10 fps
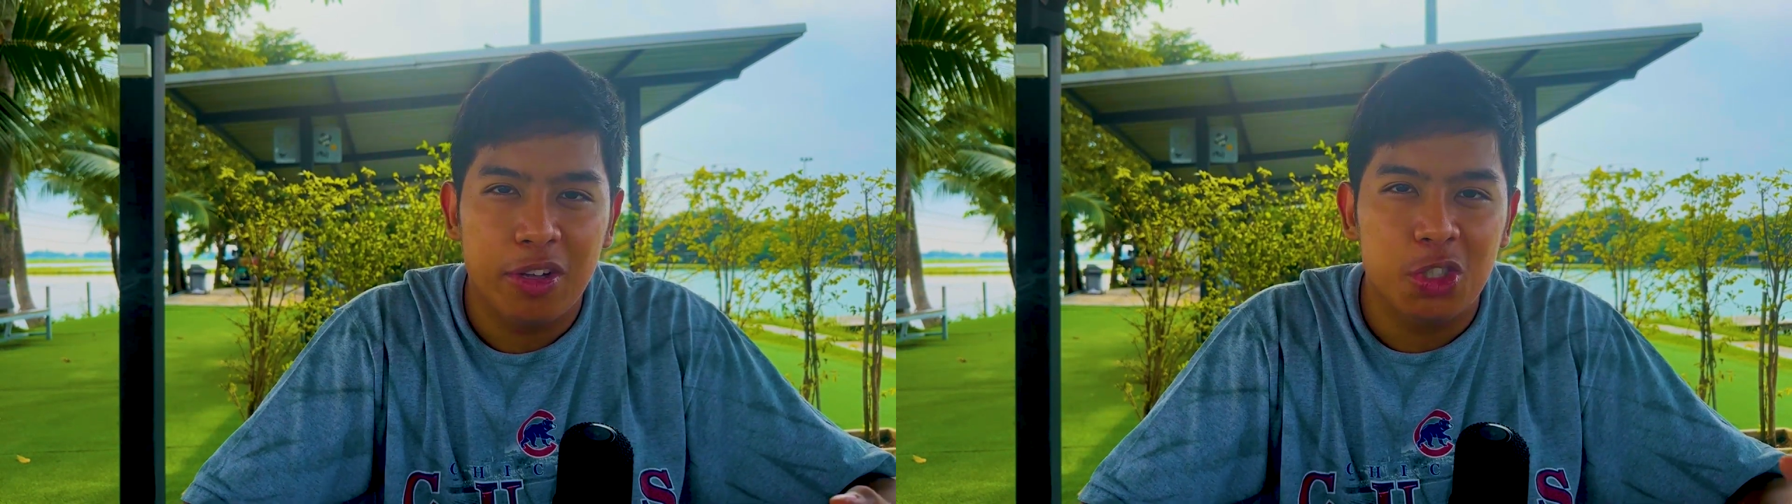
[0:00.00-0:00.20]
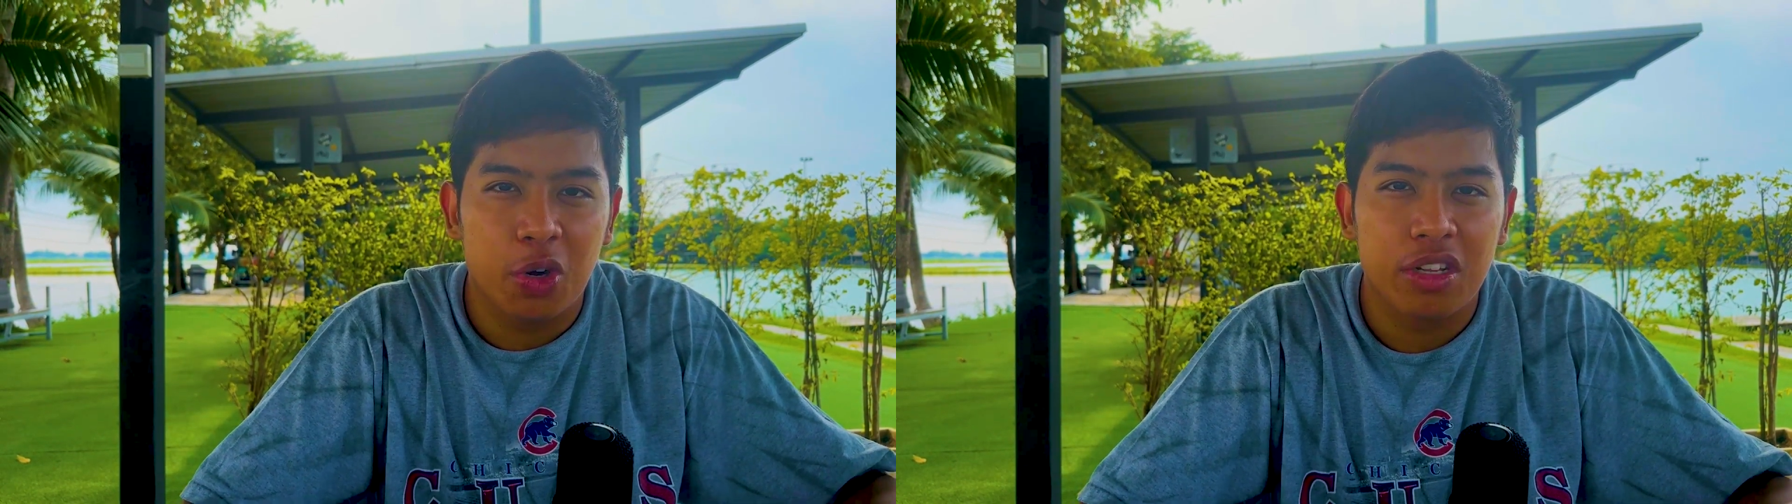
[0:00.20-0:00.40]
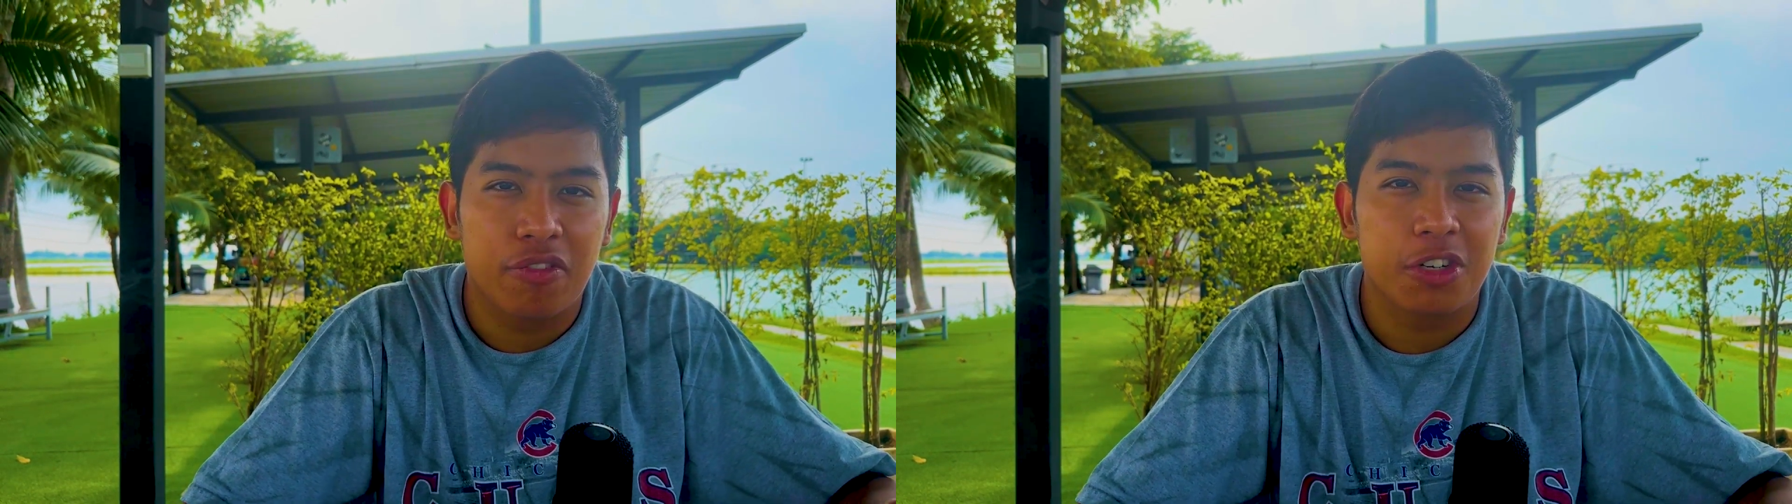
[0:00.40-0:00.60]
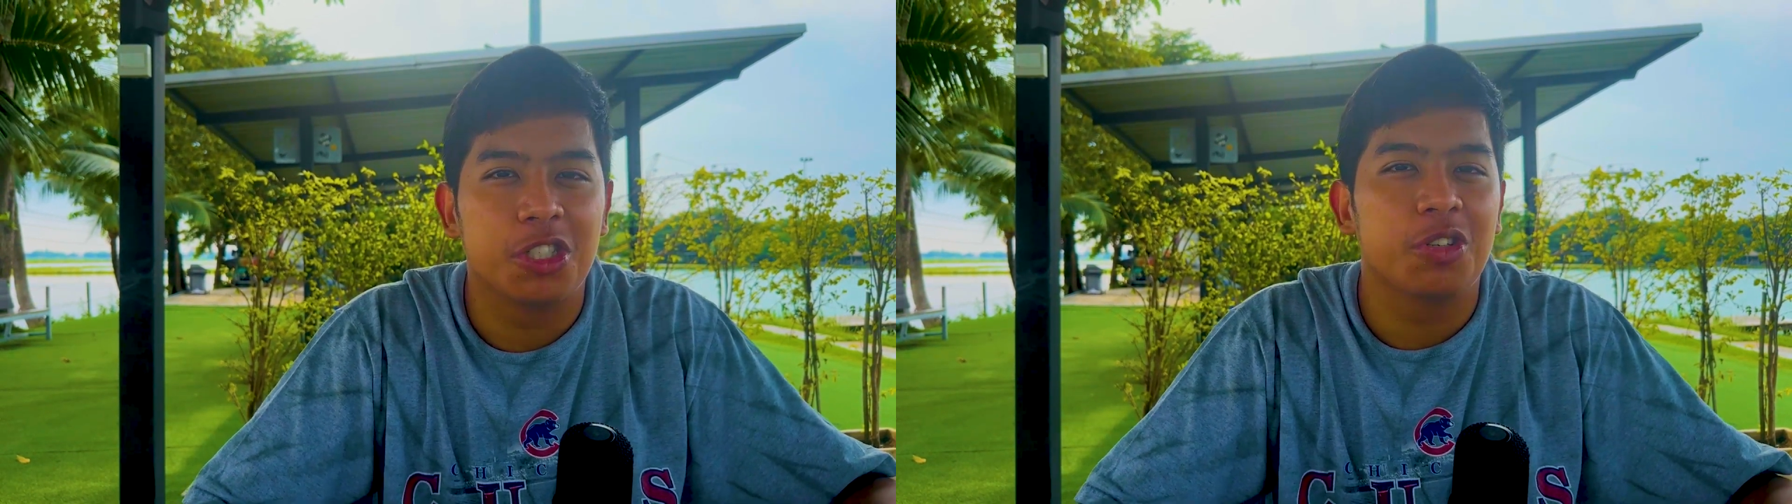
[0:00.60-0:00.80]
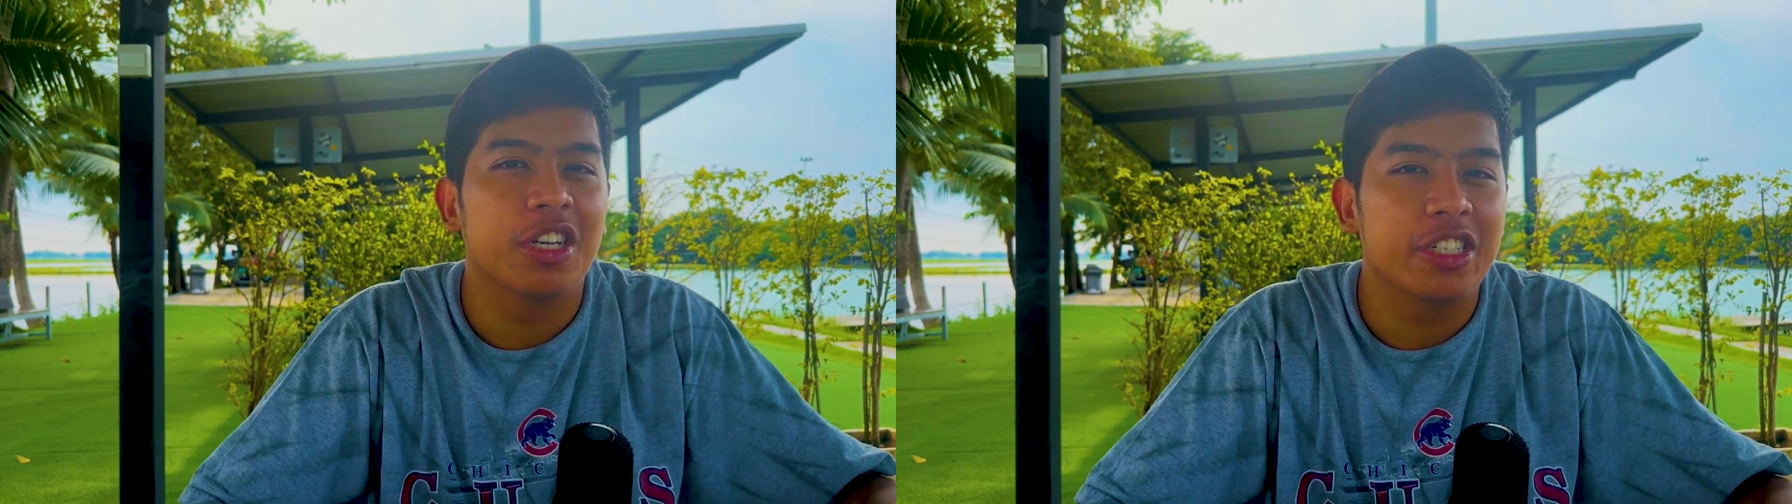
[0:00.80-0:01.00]
enjoy the
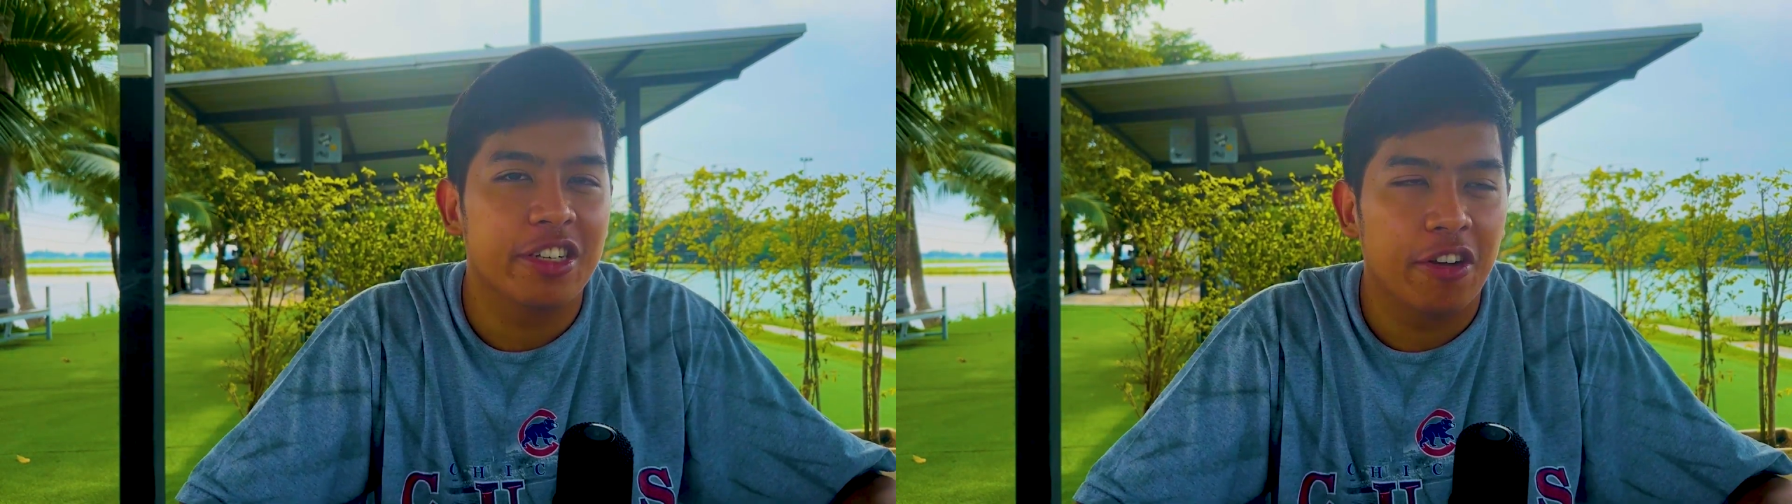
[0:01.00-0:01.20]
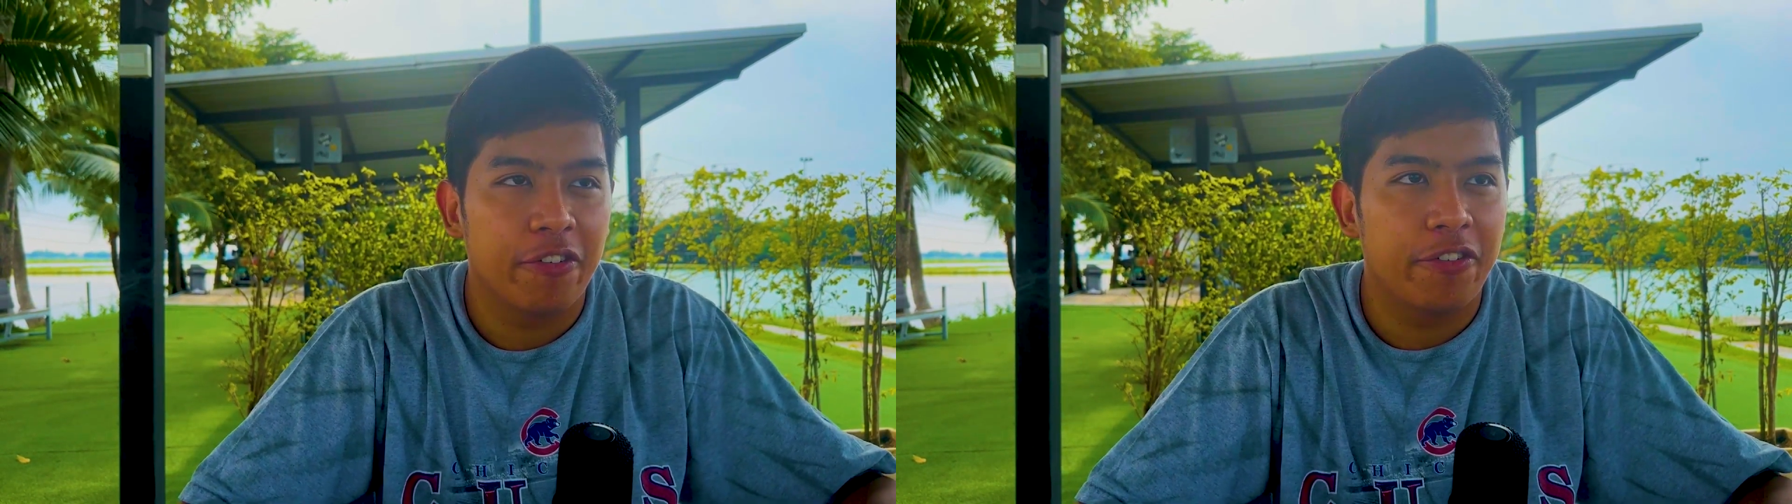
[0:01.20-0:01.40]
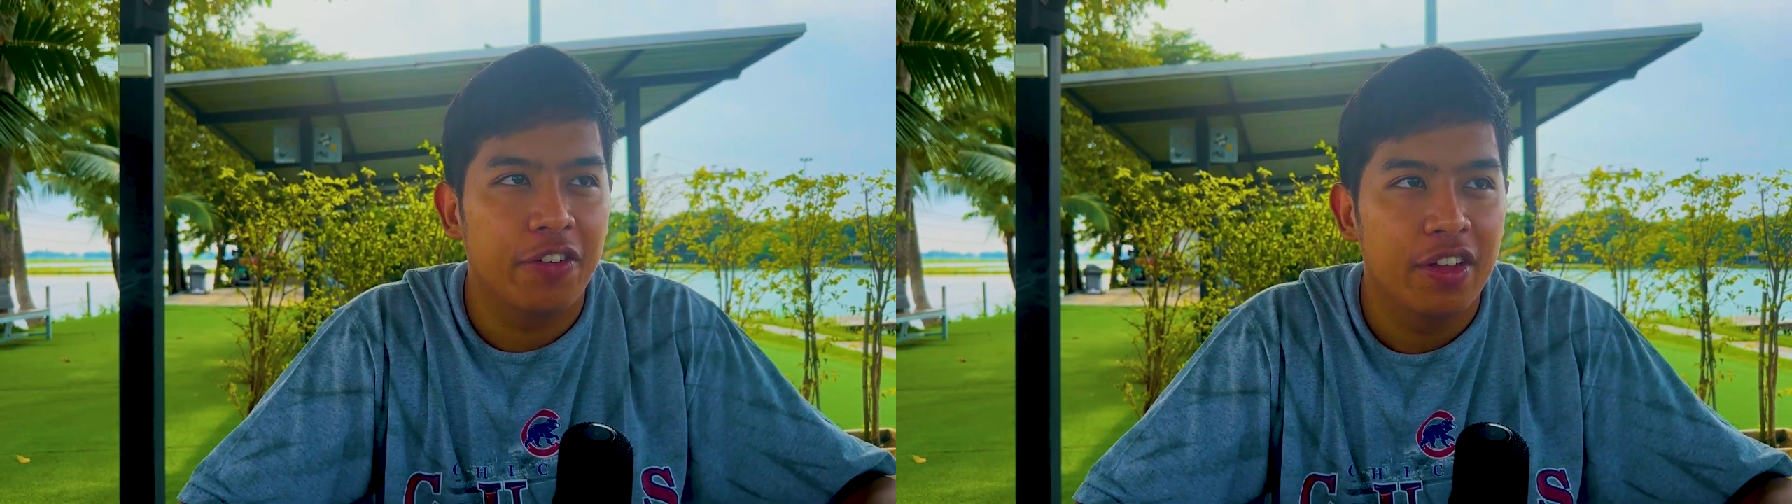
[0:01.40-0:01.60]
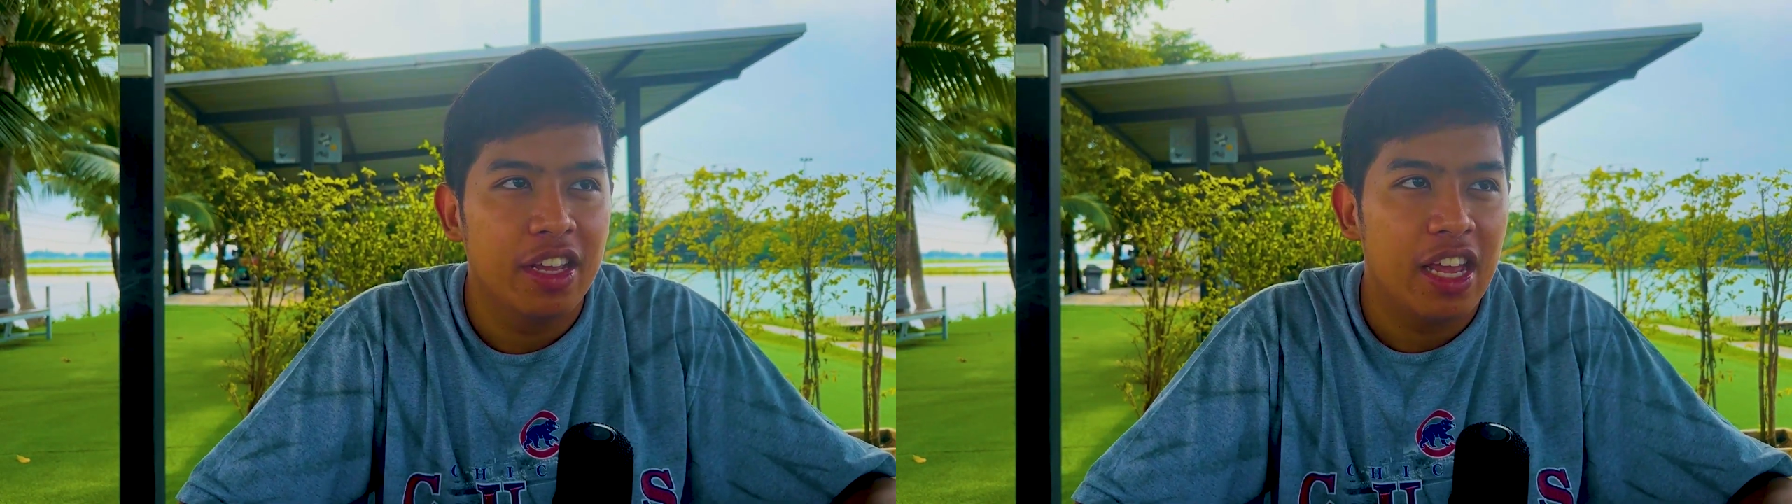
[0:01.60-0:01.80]
frustration of